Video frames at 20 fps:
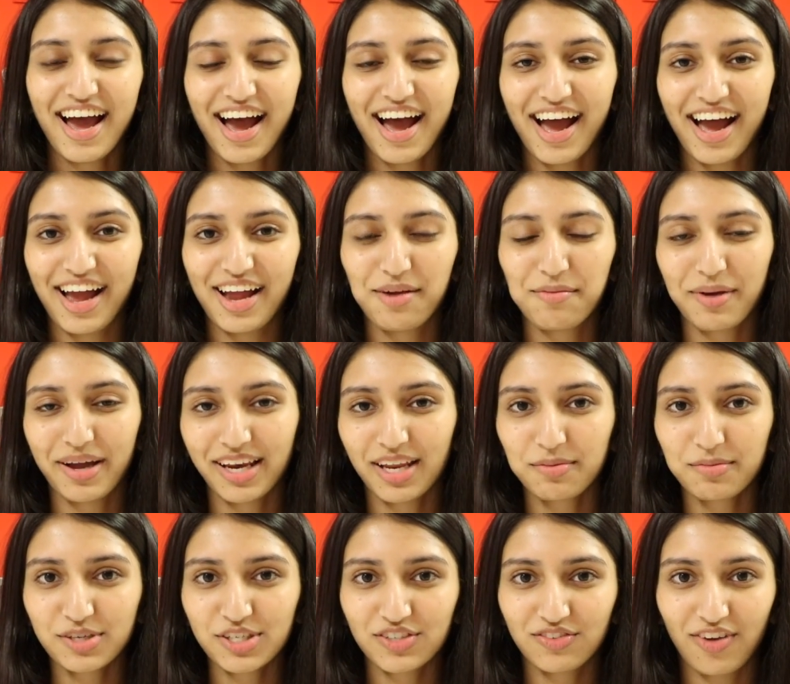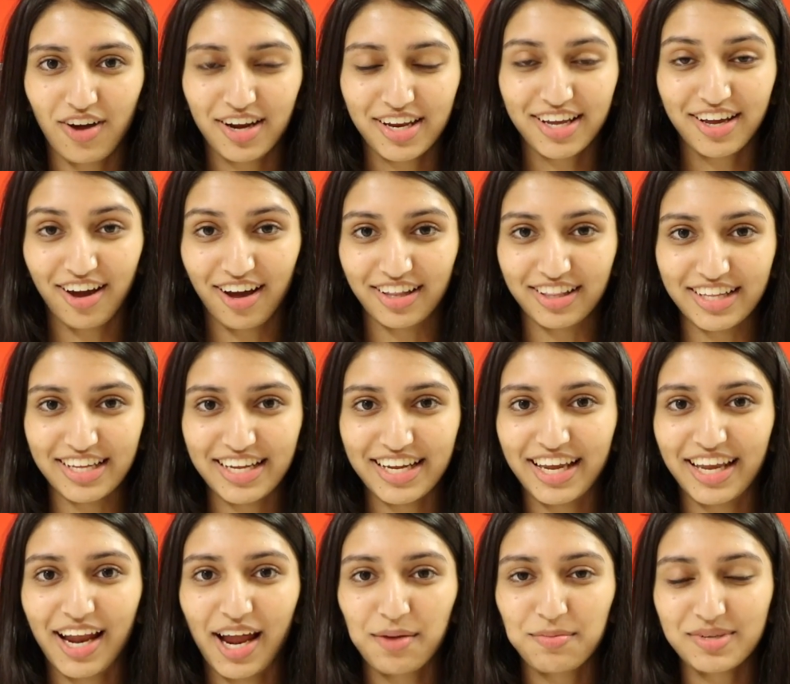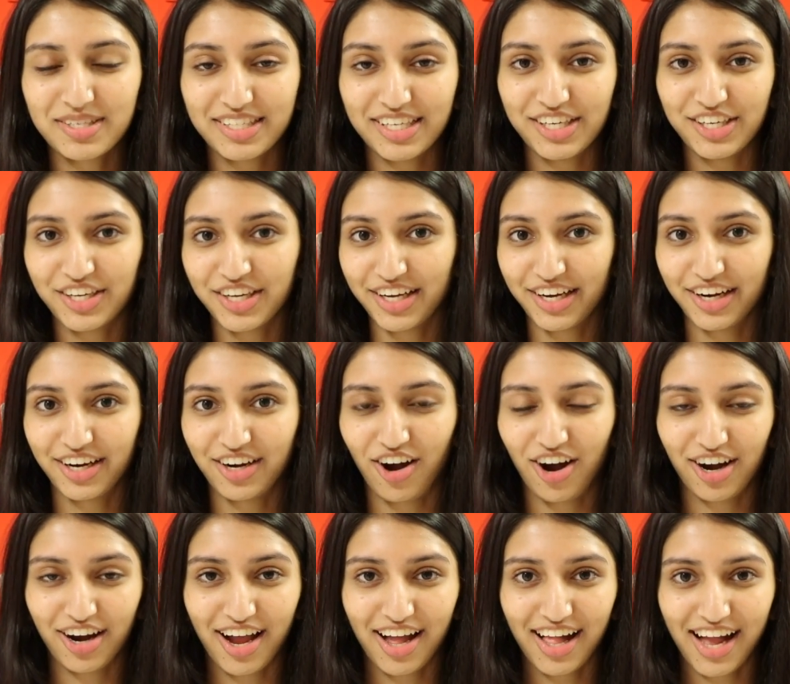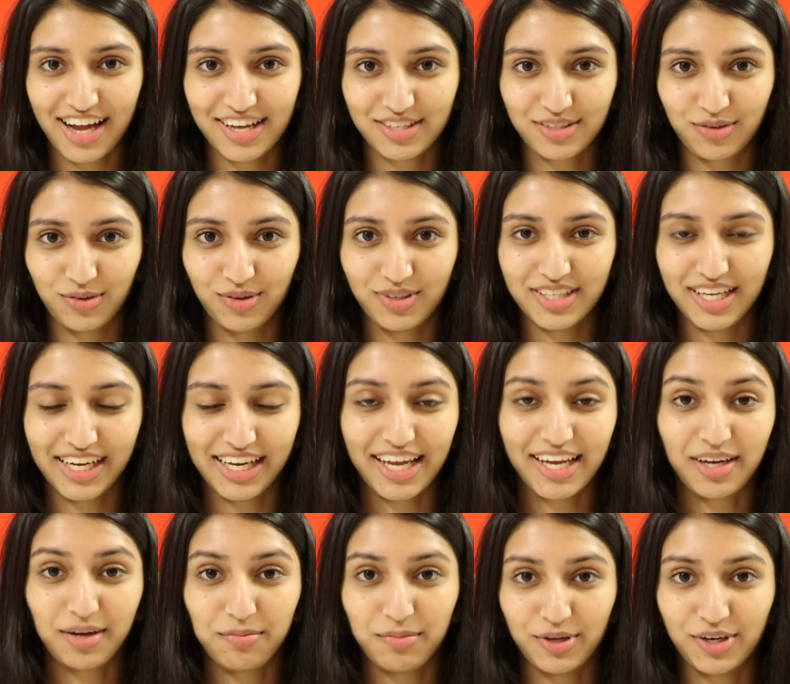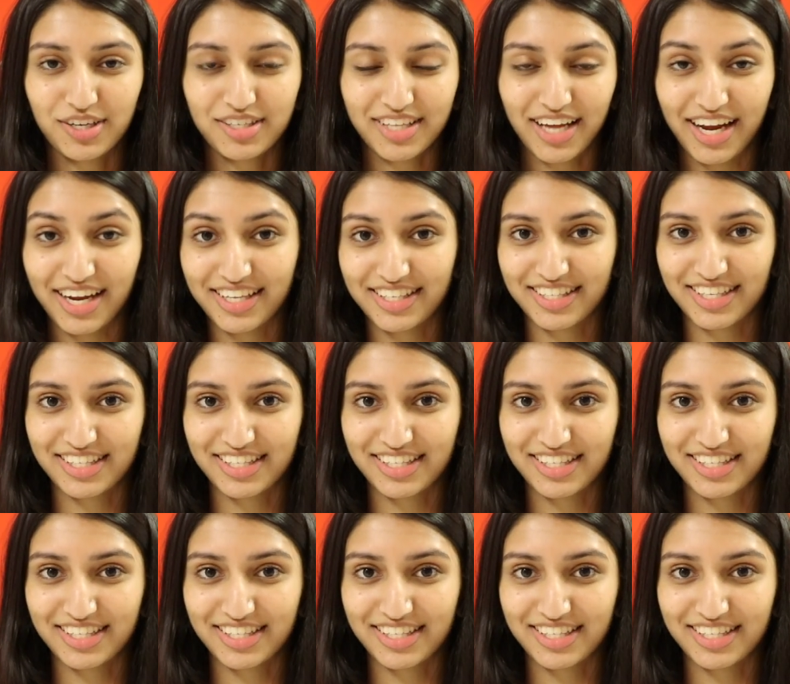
Hi, my name is Shivani Gandhi and I'm a senior here at Argyle High School taking computer science